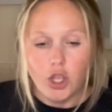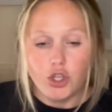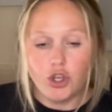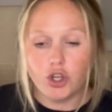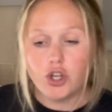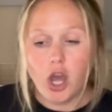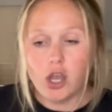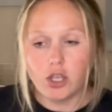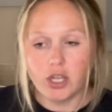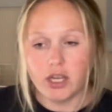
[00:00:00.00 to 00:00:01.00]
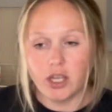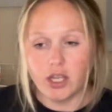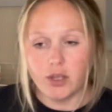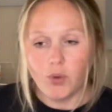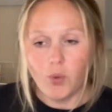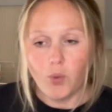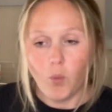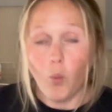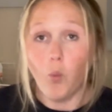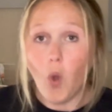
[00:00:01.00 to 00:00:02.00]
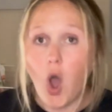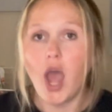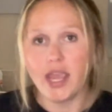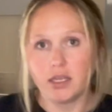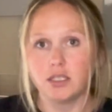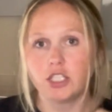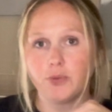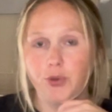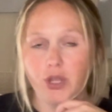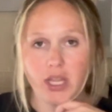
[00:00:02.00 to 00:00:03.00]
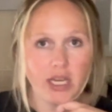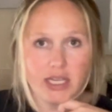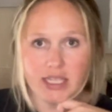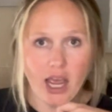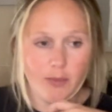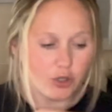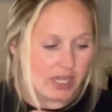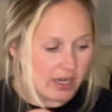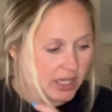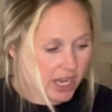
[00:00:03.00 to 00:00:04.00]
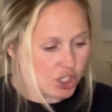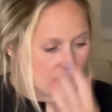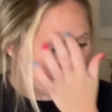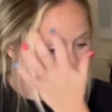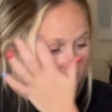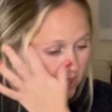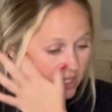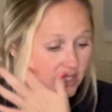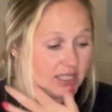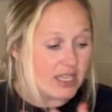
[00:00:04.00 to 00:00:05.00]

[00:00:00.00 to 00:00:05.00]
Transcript: you're not going to want to put any time or dedication into this.